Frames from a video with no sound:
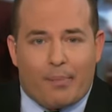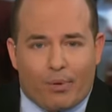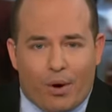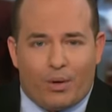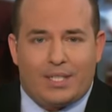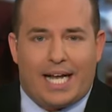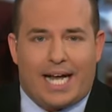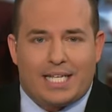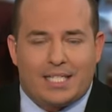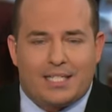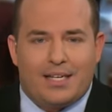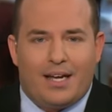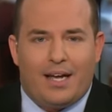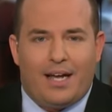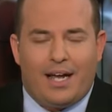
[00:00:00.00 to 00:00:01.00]
that
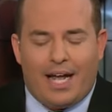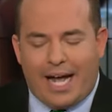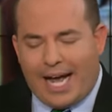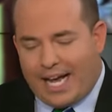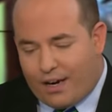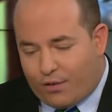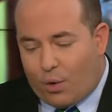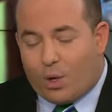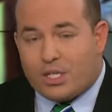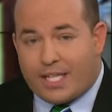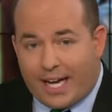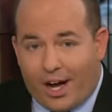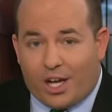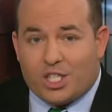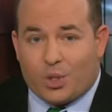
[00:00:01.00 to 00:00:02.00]
protest. And of course,
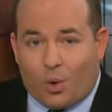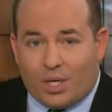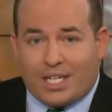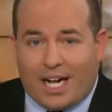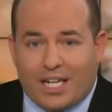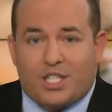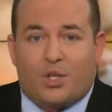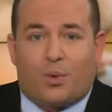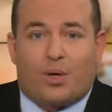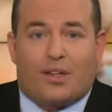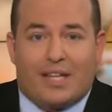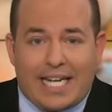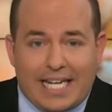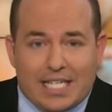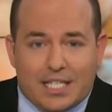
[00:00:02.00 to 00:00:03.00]
they also organized the
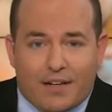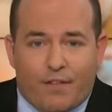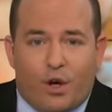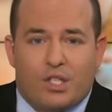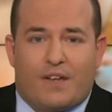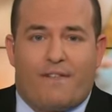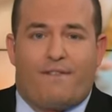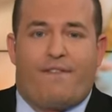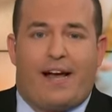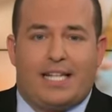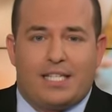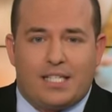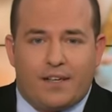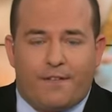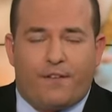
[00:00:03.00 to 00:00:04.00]
release of those
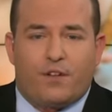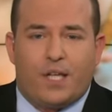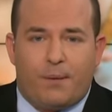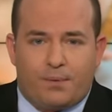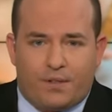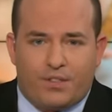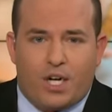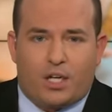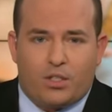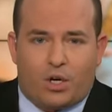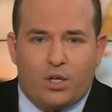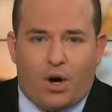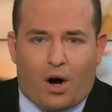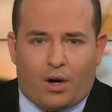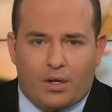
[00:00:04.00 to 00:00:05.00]
offensive clips of
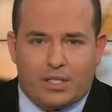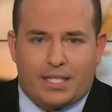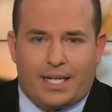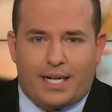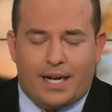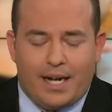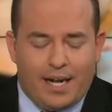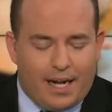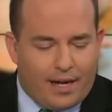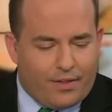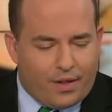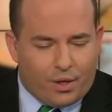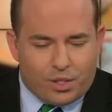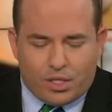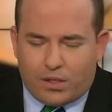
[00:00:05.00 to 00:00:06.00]
Tucker Carlson.
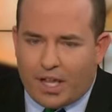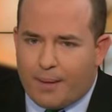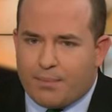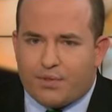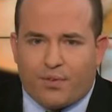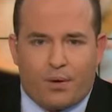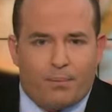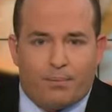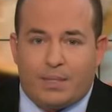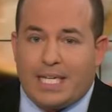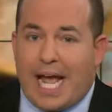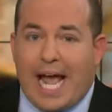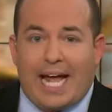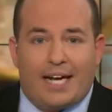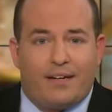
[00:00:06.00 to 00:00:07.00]
Those clips from
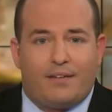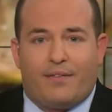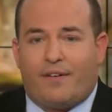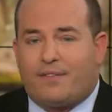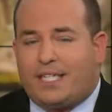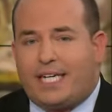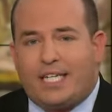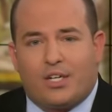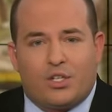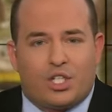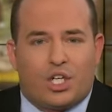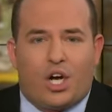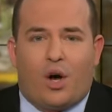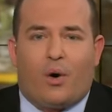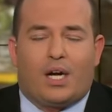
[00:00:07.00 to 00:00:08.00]
10, 15 years
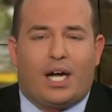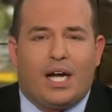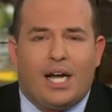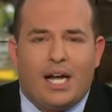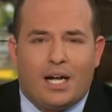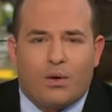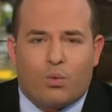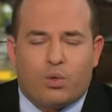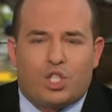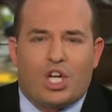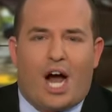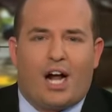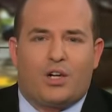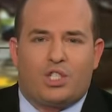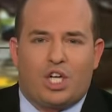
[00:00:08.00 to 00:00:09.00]
ago on a
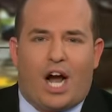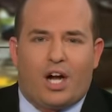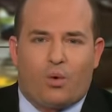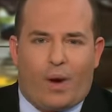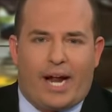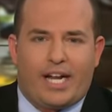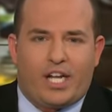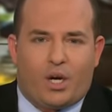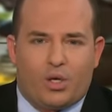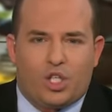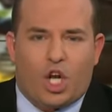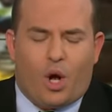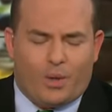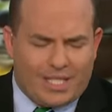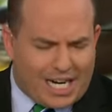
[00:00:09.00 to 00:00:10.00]
shock jock radio
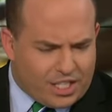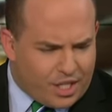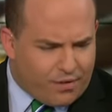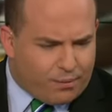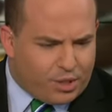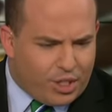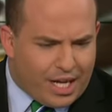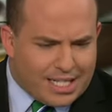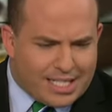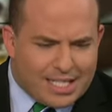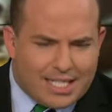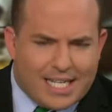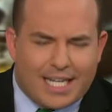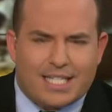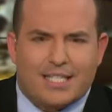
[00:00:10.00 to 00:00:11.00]
show. It was actually from
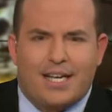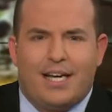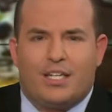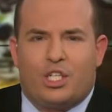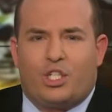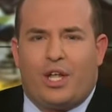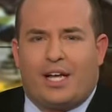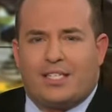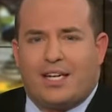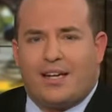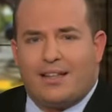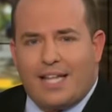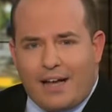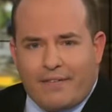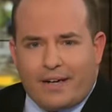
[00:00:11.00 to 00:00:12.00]
2006 to
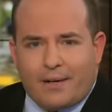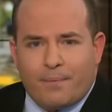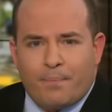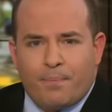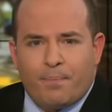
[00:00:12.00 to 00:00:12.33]
2011.